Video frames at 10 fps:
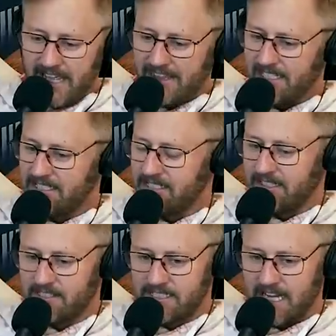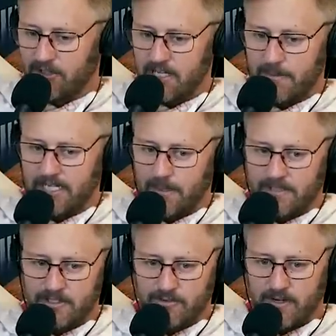and then did the Seattle Comedy
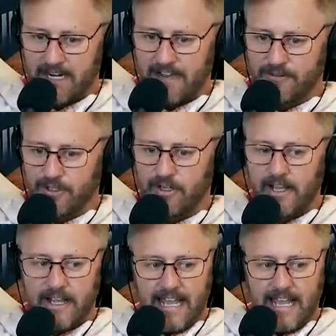Competition right after.